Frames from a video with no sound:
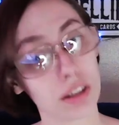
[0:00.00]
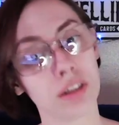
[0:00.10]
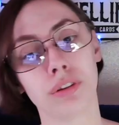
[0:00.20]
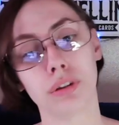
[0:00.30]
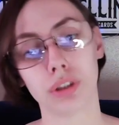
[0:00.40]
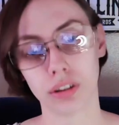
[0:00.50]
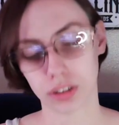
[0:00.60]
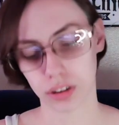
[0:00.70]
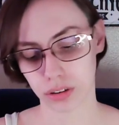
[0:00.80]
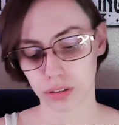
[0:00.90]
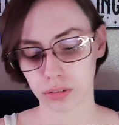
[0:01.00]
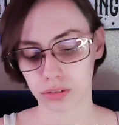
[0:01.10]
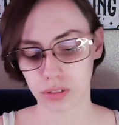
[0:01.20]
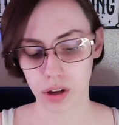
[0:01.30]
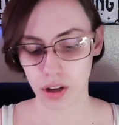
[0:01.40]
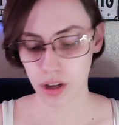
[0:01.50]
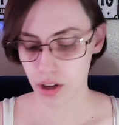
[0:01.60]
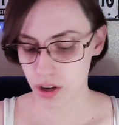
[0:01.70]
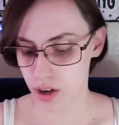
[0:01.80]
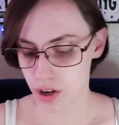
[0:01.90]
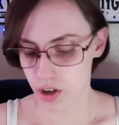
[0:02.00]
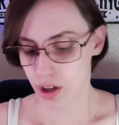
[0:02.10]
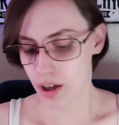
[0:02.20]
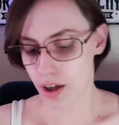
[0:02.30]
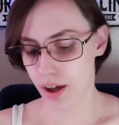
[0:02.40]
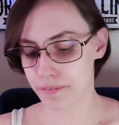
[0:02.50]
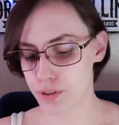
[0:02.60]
the future so don't have